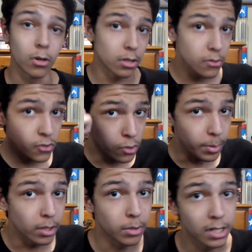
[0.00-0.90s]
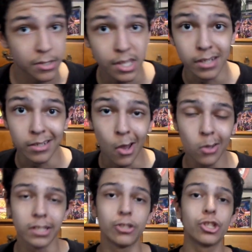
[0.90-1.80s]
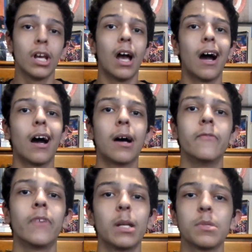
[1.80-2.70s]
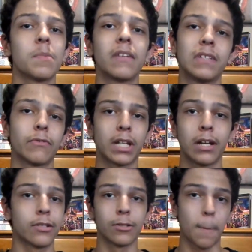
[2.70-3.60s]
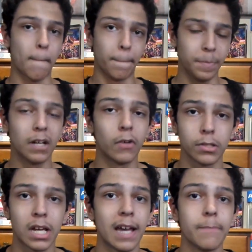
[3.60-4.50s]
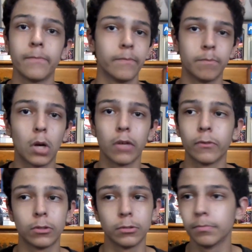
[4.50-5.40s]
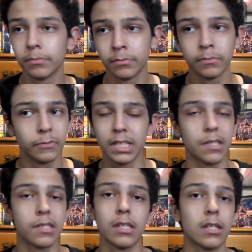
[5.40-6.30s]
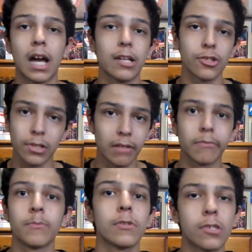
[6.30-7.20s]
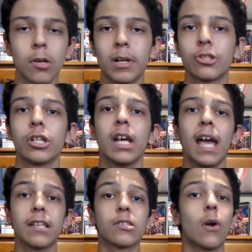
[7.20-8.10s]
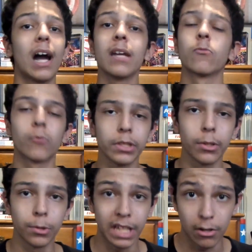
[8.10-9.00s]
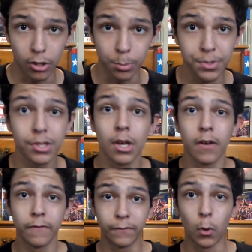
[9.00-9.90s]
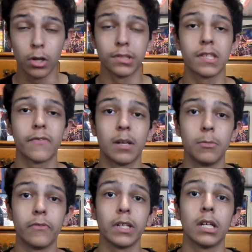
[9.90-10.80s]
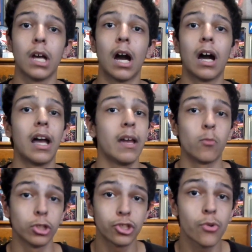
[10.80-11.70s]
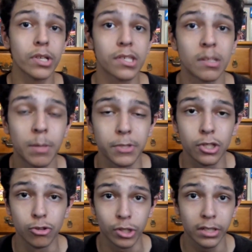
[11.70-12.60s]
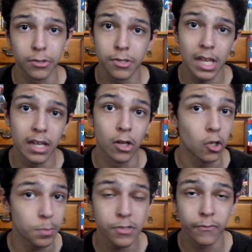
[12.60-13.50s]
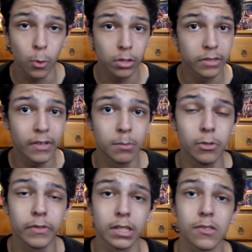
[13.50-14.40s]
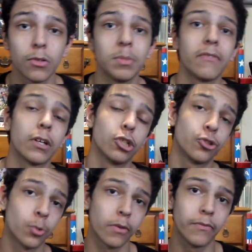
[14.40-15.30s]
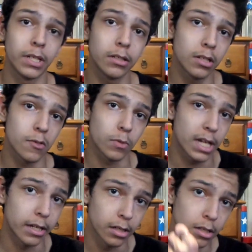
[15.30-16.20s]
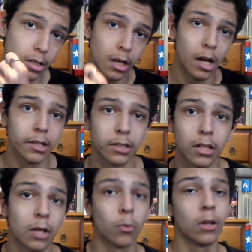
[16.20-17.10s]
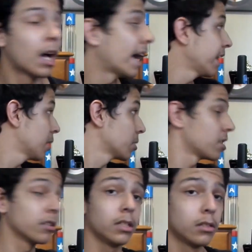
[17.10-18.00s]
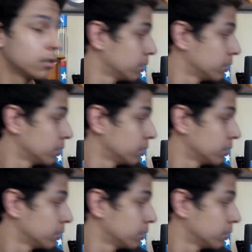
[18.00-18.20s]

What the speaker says: your Superhero Brodowns knowledge, Venom is my favorite character of all time. Marvel, DC, I just love him so much. And so I am really holding out hopes for this Venom movie. And we're just going to sum up the two trailers and hopes for the Venom movie. This is going to be a very short vid because we're kind of on the clock. Well, I am until he